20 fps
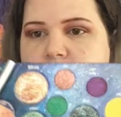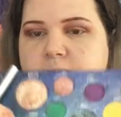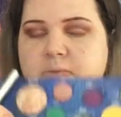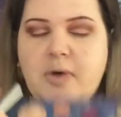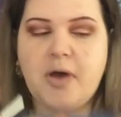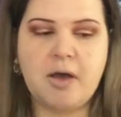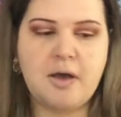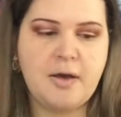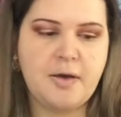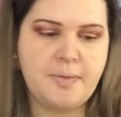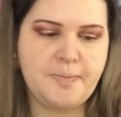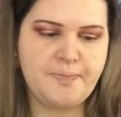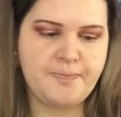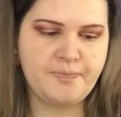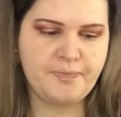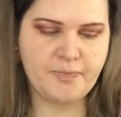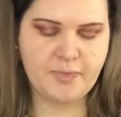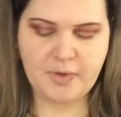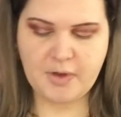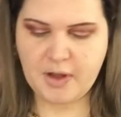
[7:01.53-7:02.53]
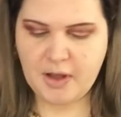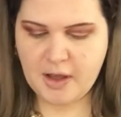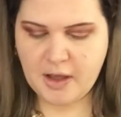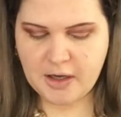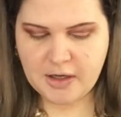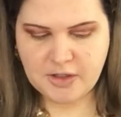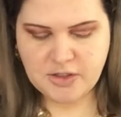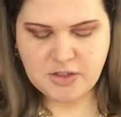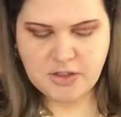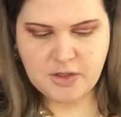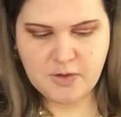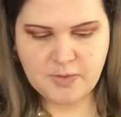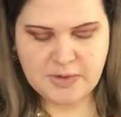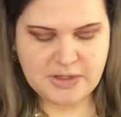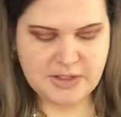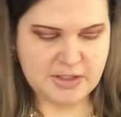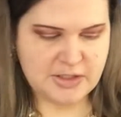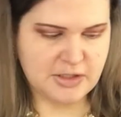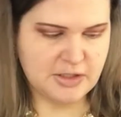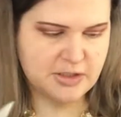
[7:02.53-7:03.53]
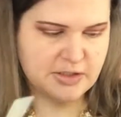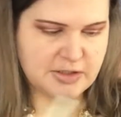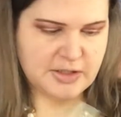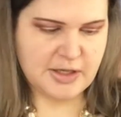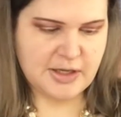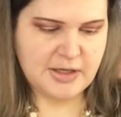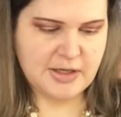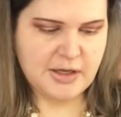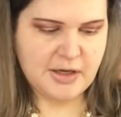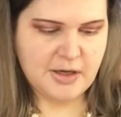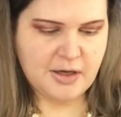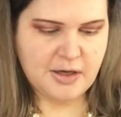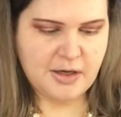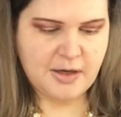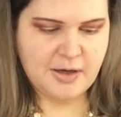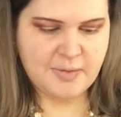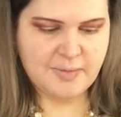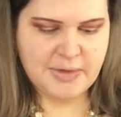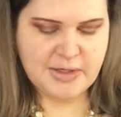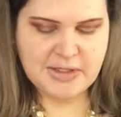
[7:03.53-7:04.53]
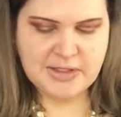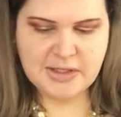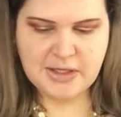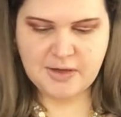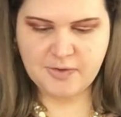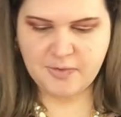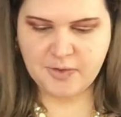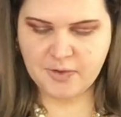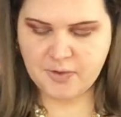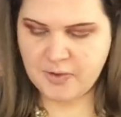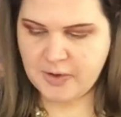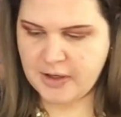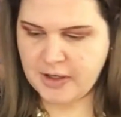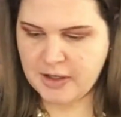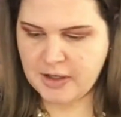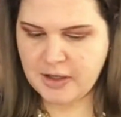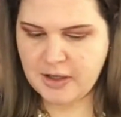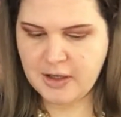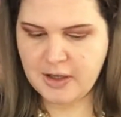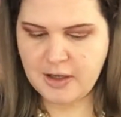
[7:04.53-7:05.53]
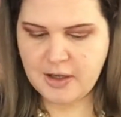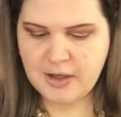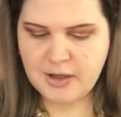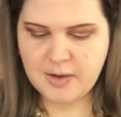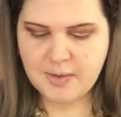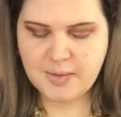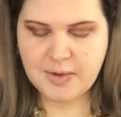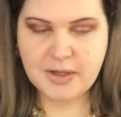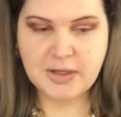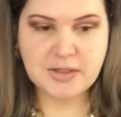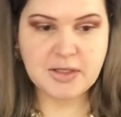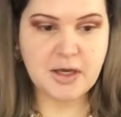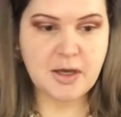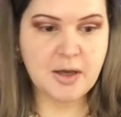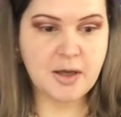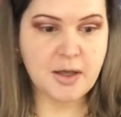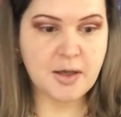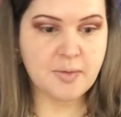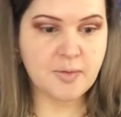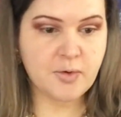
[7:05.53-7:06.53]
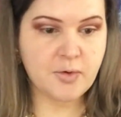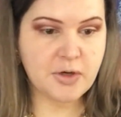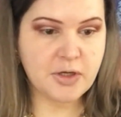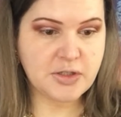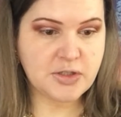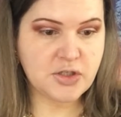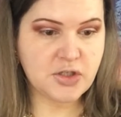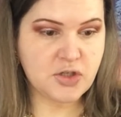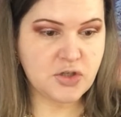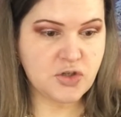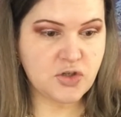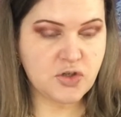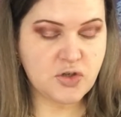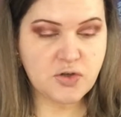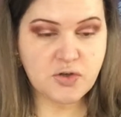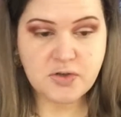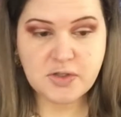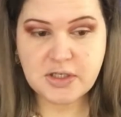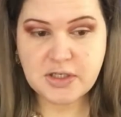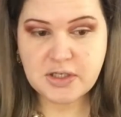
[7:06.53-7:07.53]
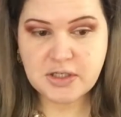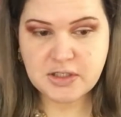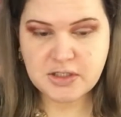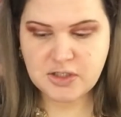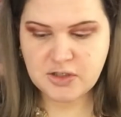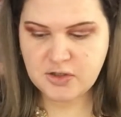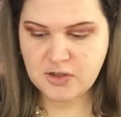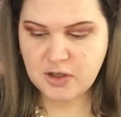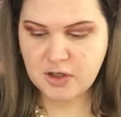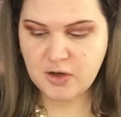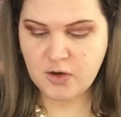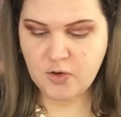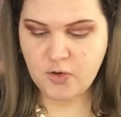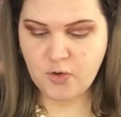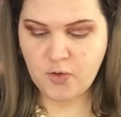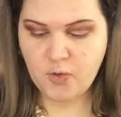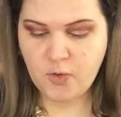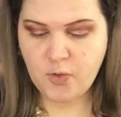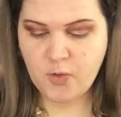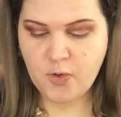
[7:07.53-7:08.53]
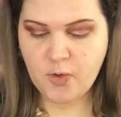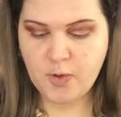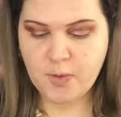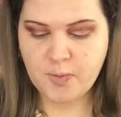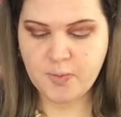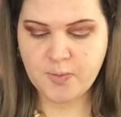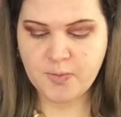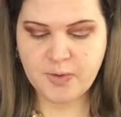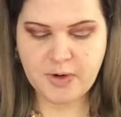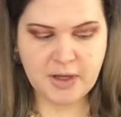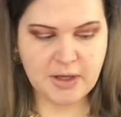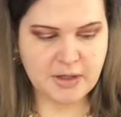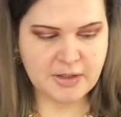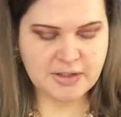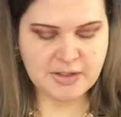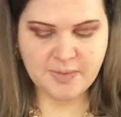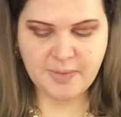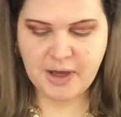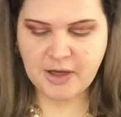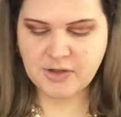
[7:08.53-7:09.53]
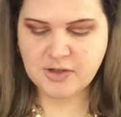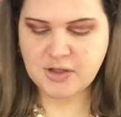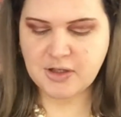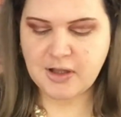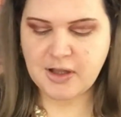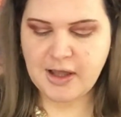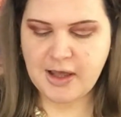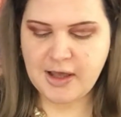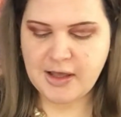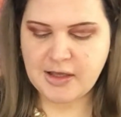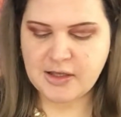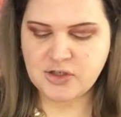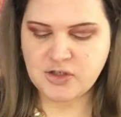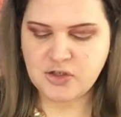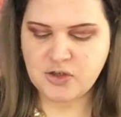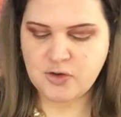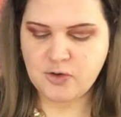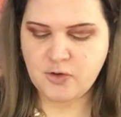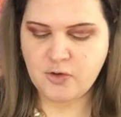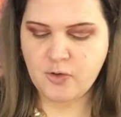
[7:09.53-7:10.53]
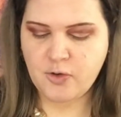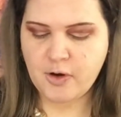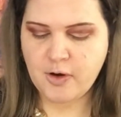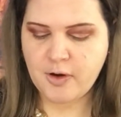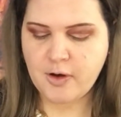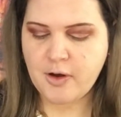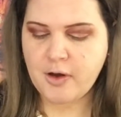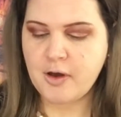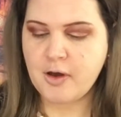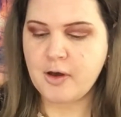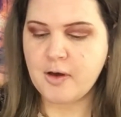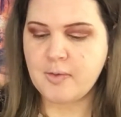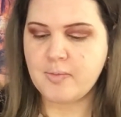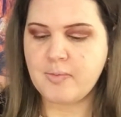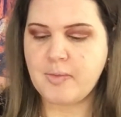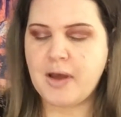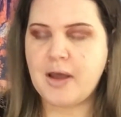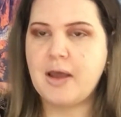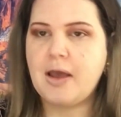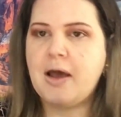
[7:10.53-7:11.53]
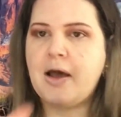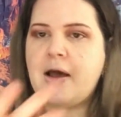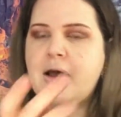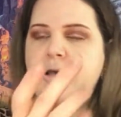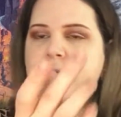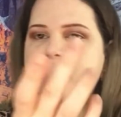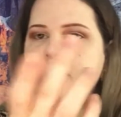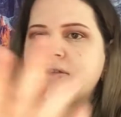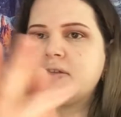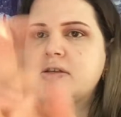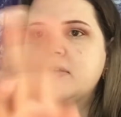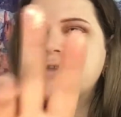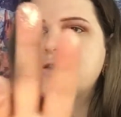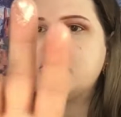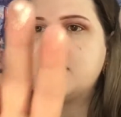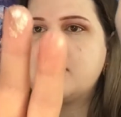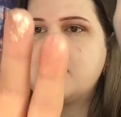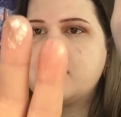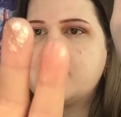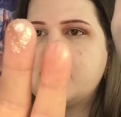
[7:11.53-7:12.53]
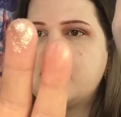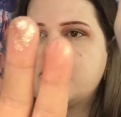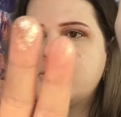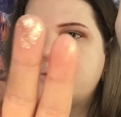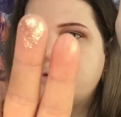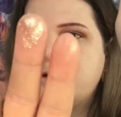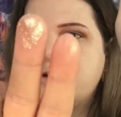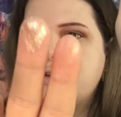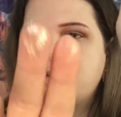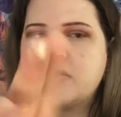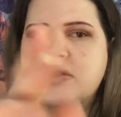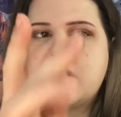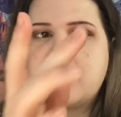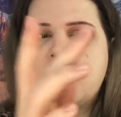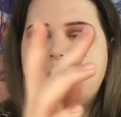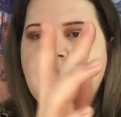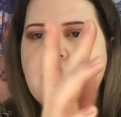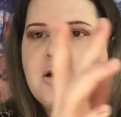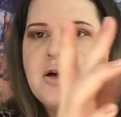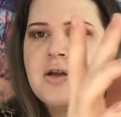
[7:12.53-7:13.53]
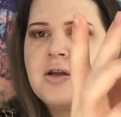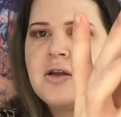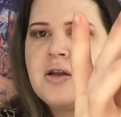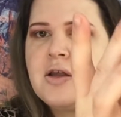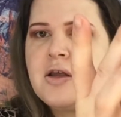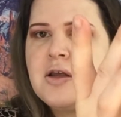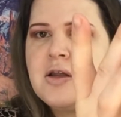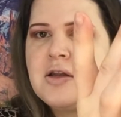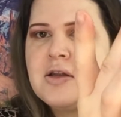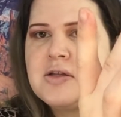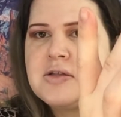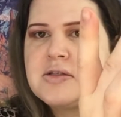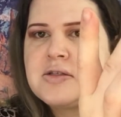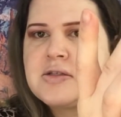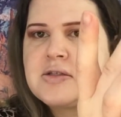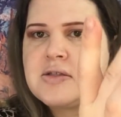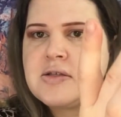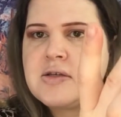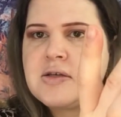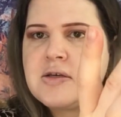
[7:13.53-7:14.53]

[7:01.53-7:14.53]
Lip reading: I gotta show you what this looks like on my skin real quick, because I am going to use it to bring some extra light into my eyes. You see, that's what it looks like on, and it's,